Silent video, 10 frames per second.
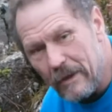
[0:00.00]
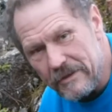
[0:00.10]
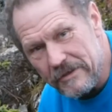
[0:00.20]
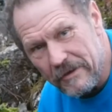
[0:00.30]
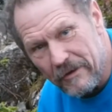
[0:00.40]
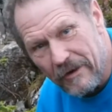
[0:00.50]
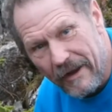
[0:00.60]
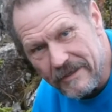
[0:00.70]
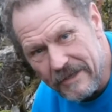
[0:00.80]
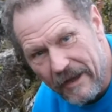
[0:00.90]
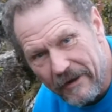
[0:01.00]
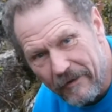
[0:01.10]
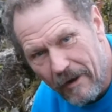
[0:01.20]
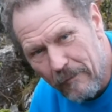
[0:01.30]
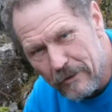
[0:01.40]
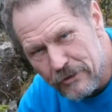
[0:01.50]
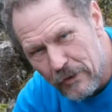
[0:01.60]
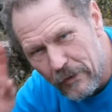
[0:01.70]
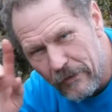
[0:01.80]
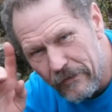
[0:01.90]
ones that are nice out here. I want to
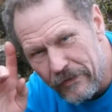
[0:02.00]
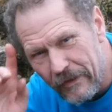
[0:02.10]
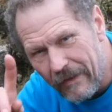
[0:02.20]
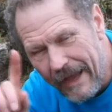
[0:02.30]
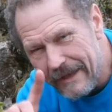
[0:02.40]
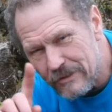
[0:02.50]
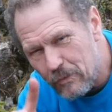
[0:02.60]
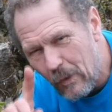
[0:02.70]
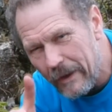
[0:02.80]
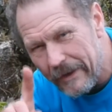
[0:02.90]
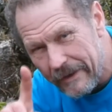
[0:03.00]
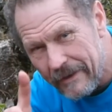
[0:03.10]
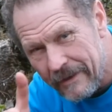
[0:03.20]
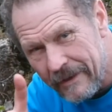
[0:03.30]
show you the last one